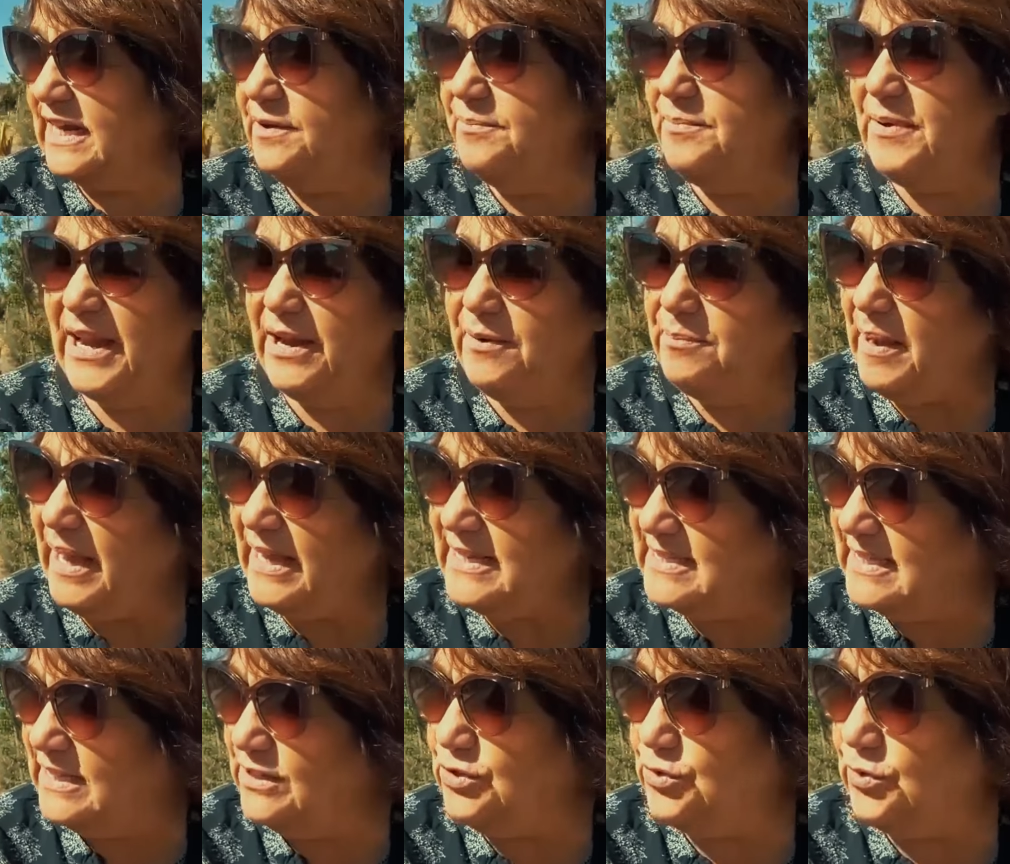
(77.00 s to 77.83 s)
a very
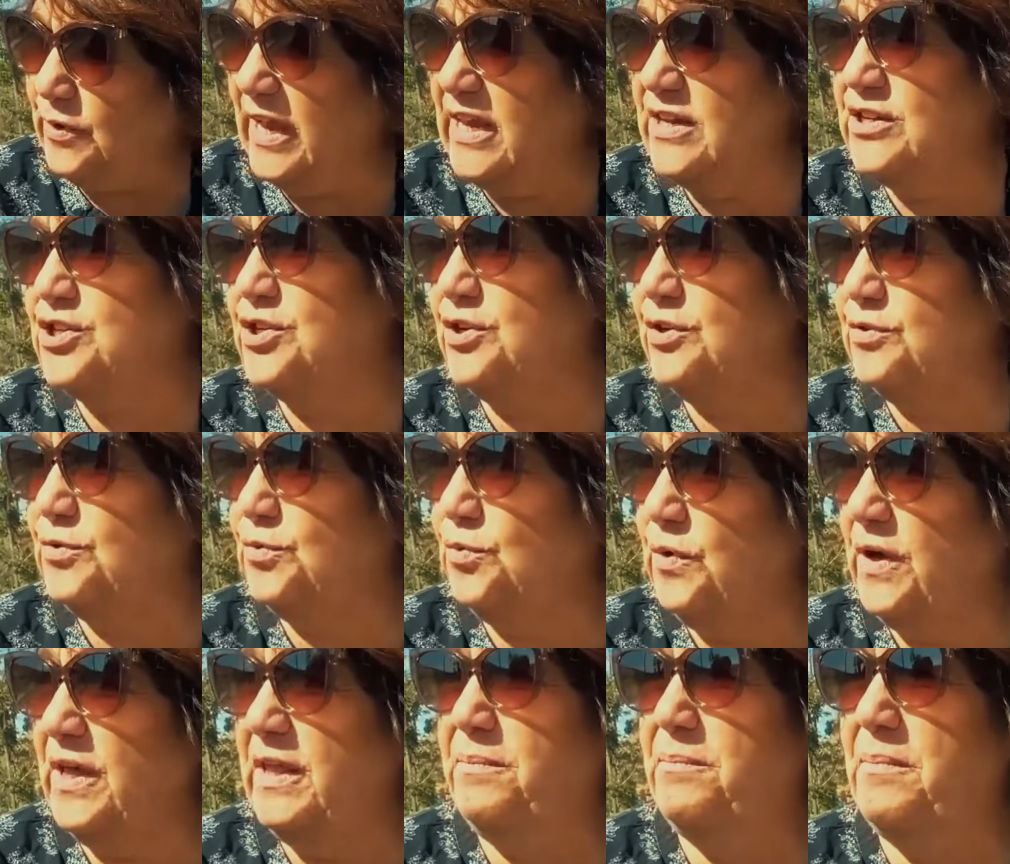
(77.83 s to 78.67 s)
bad situation
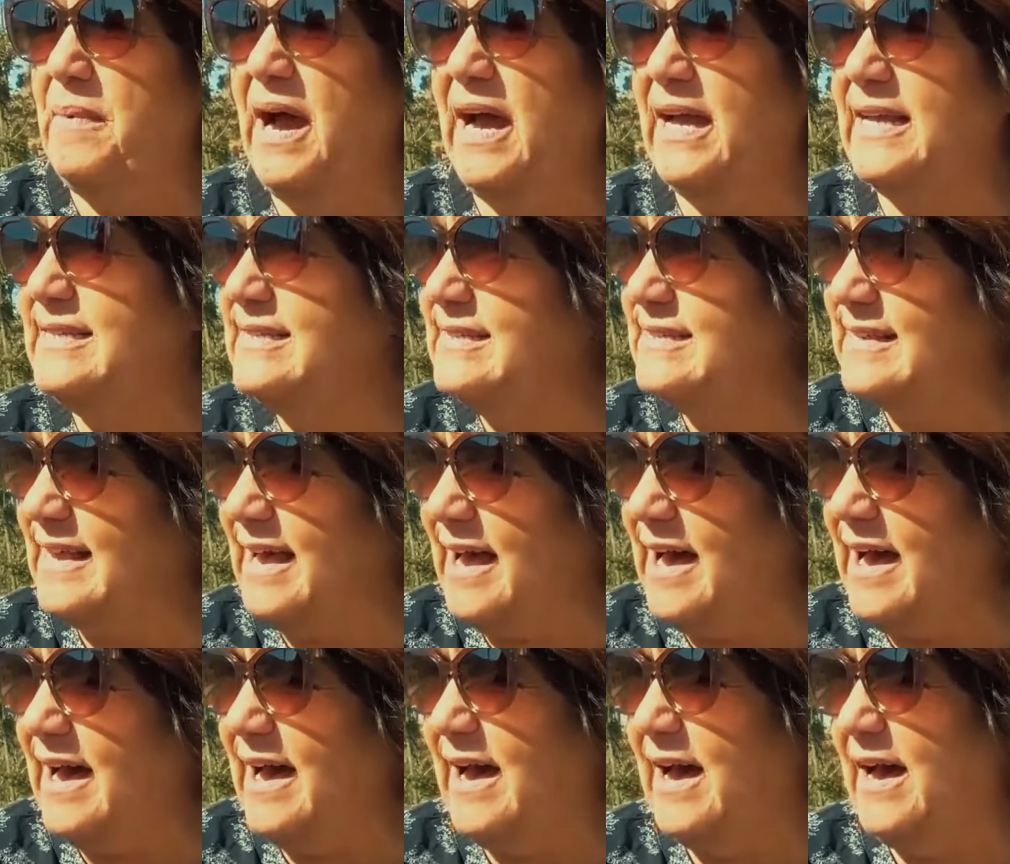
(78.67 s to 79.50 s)
with my
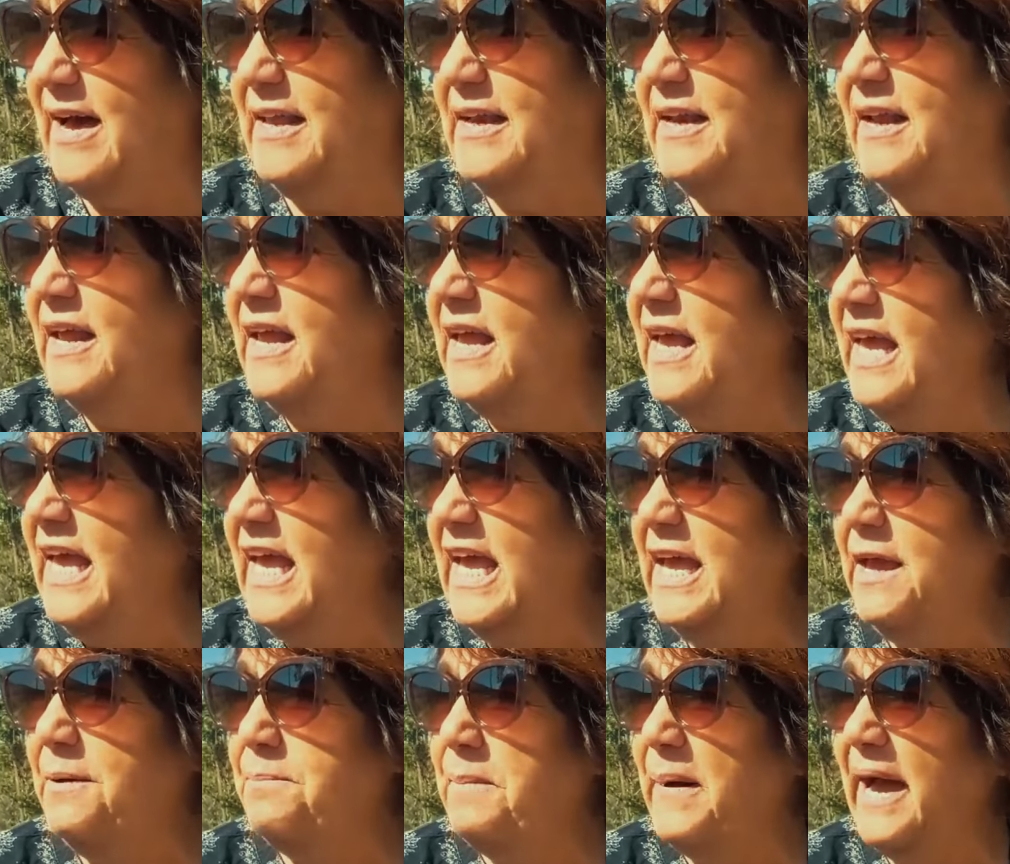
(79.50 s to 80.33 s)
son,
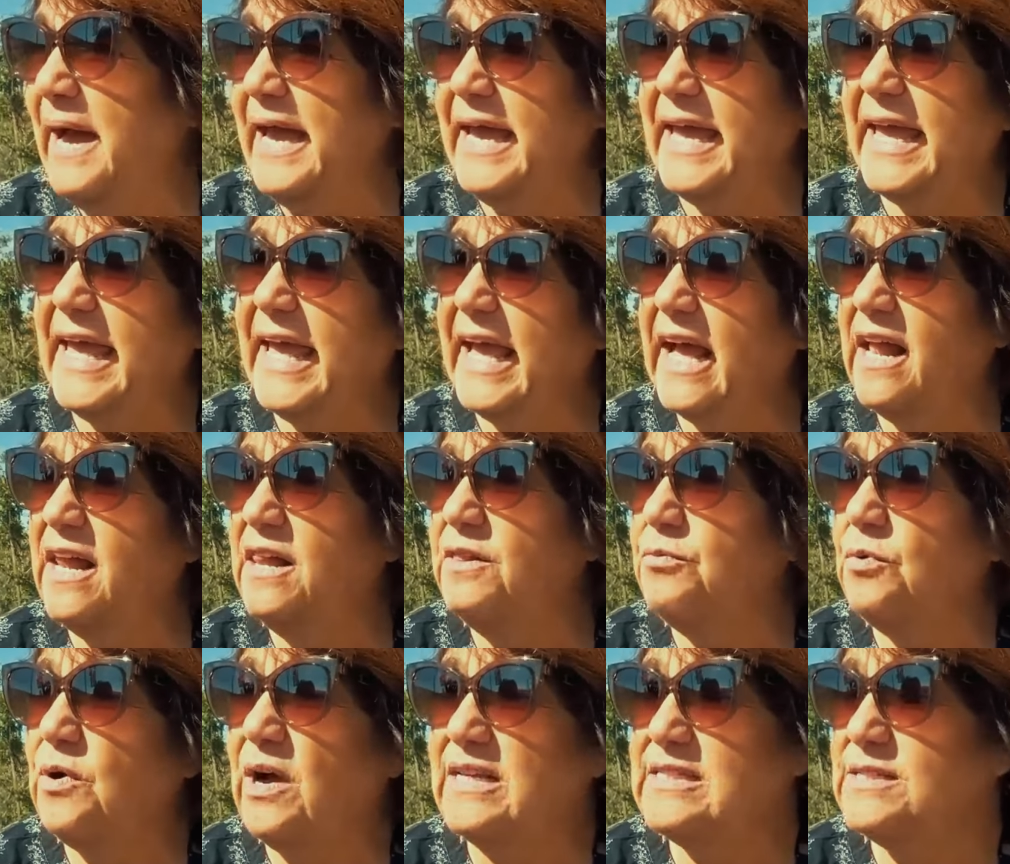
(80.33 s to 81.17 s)
and my health
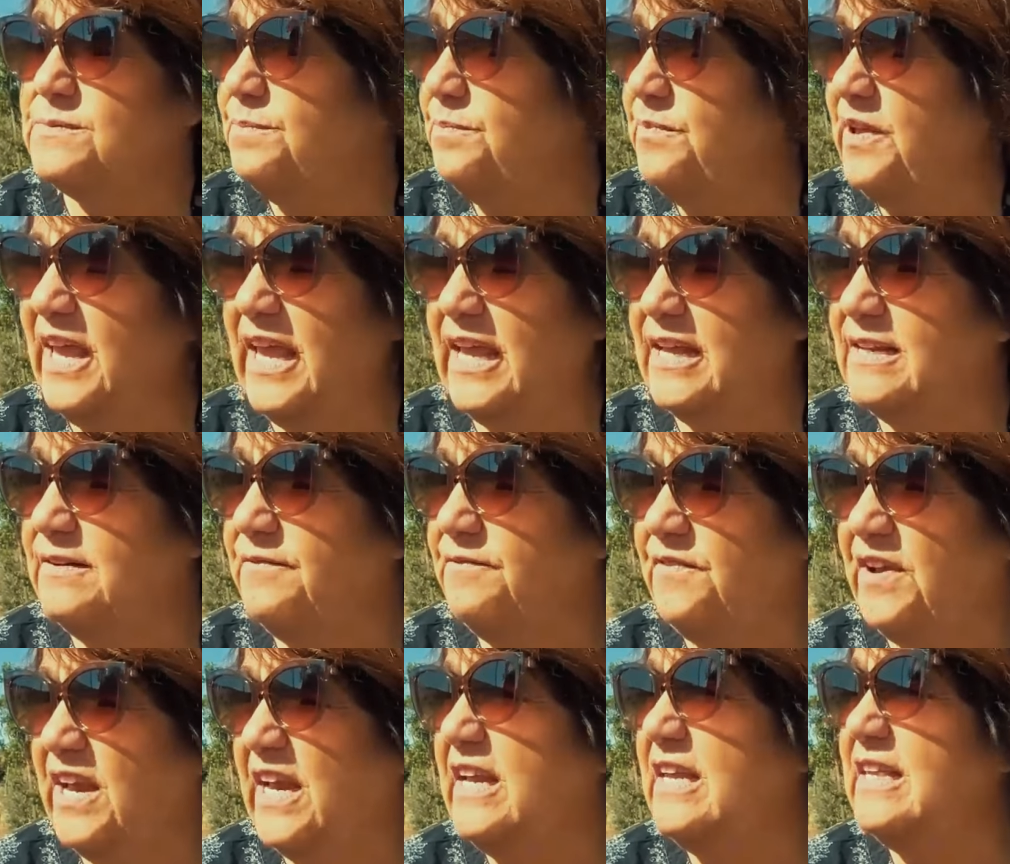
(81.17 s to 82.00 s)
was being
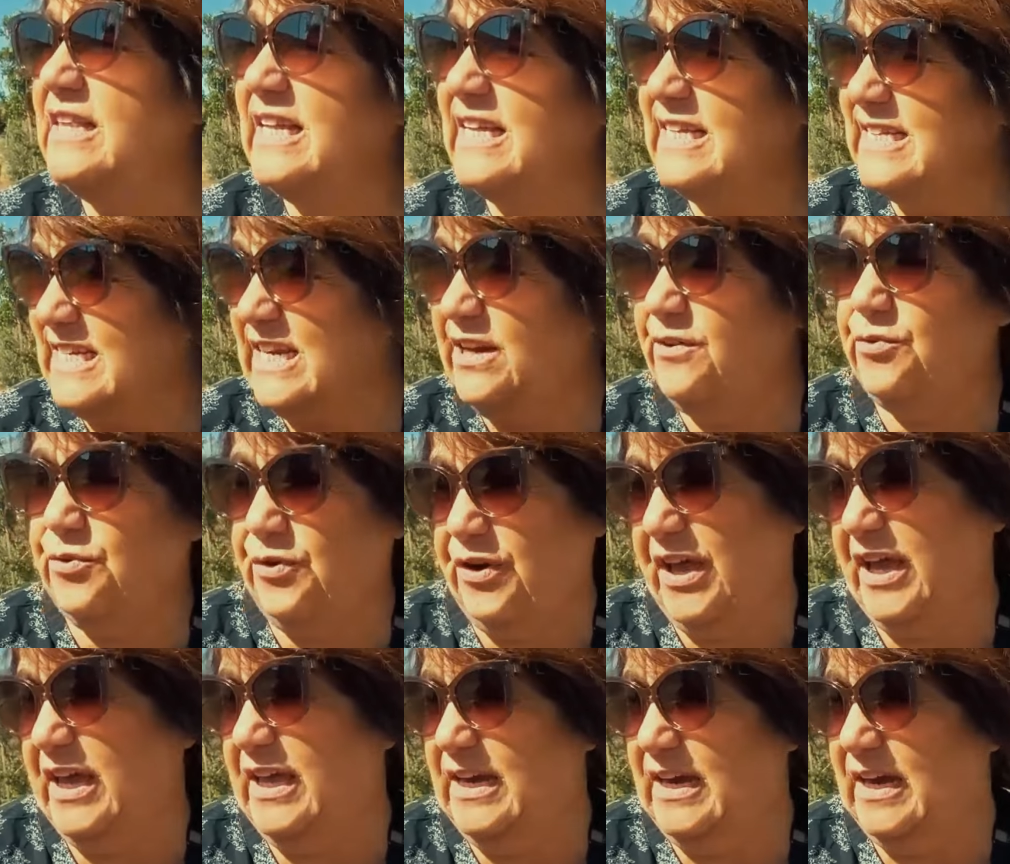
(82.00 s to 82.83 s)
very
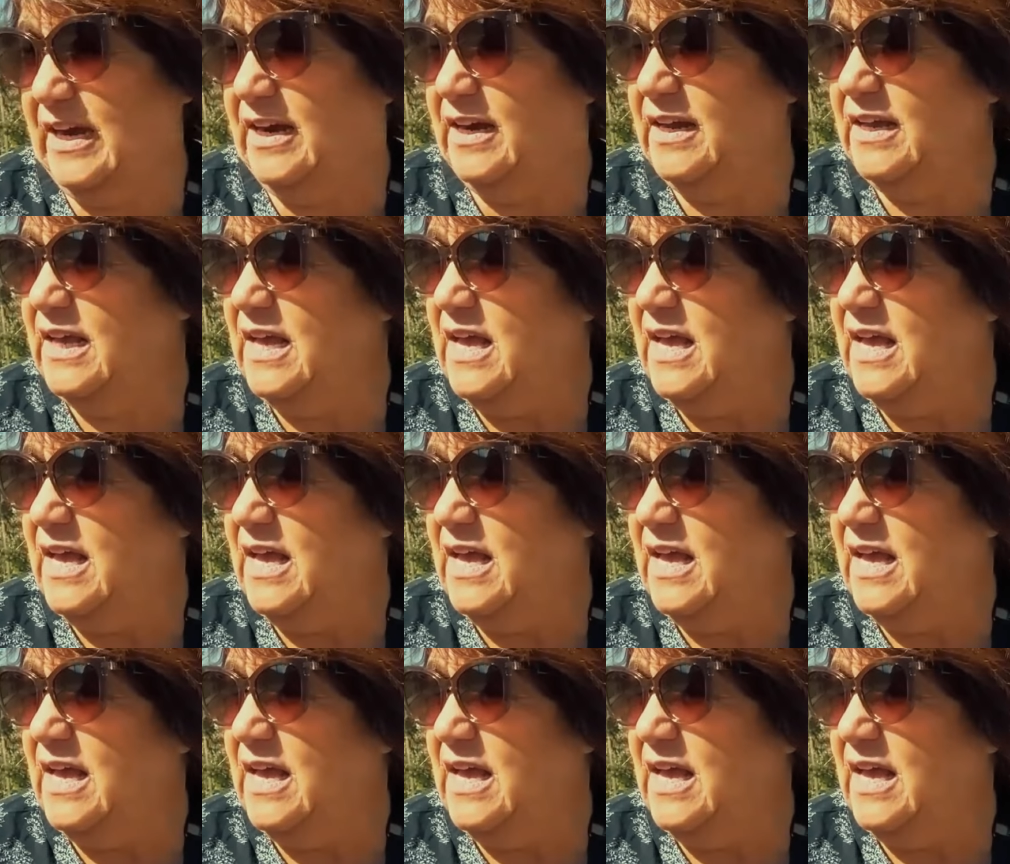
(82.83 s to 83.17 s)
deteriorated.